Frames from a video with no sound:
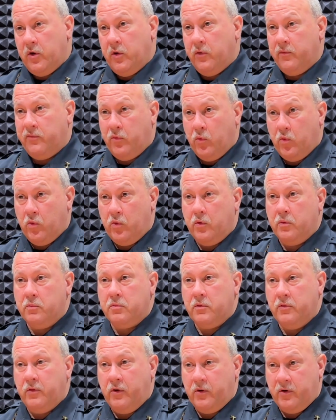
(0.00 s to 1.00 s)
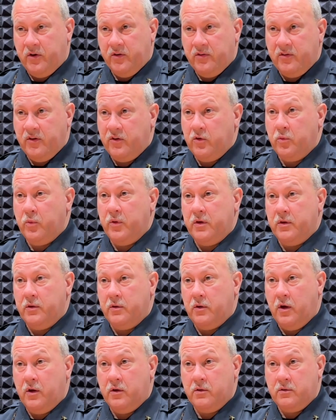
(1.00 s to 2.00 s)
for their continuing
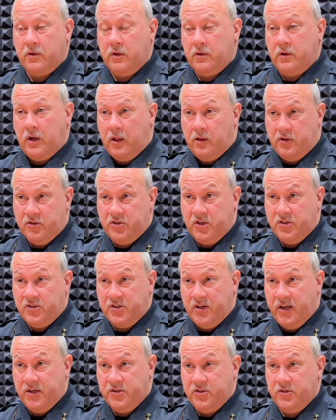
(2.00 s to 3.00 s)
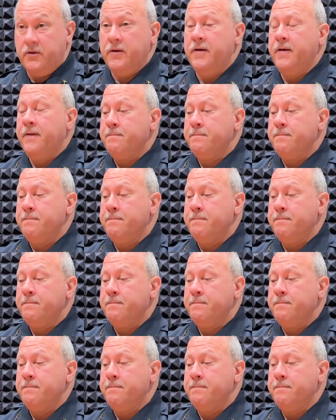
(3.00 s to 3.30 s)
college education.